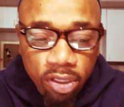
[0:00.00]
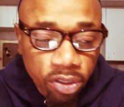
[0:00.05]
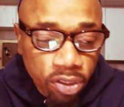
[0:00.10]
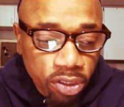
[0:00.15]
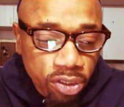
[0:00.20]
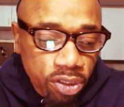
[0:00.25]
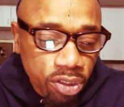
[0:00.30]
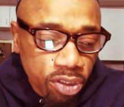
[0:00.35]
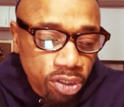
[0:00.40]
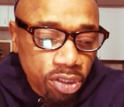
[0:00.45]

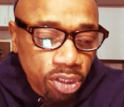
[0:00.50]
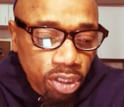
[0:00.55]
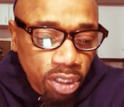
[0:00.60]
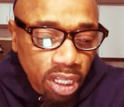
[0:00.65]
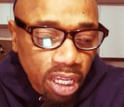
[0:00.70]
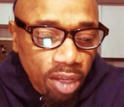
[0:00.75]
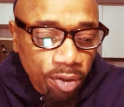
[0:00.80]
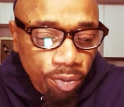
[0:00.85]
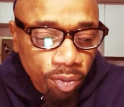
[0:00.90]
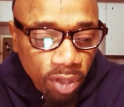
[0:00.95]
This is to
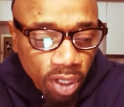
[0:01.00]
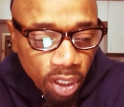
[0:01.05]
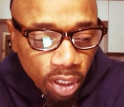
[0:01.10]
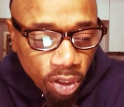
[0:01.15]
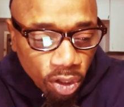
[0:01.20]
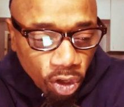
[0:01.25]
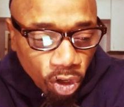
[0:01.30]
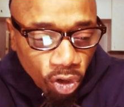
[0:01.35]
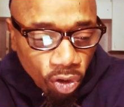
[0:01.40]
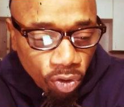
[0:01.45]
let me
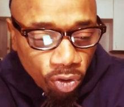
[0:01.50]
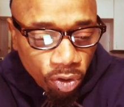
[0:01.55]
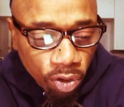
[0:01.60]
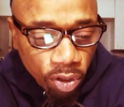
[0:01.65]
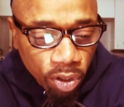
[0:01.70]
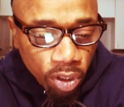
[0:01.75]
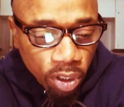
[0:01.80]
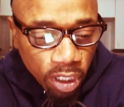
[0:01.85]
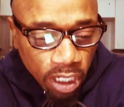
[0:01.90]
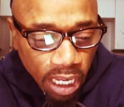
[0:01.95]
know
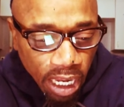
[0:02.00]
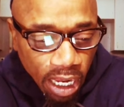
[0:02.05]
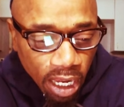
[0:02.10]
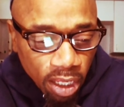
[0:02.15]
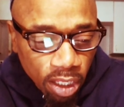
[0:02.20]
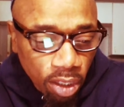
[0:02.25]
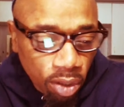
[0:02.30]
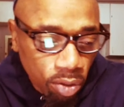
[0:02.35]
that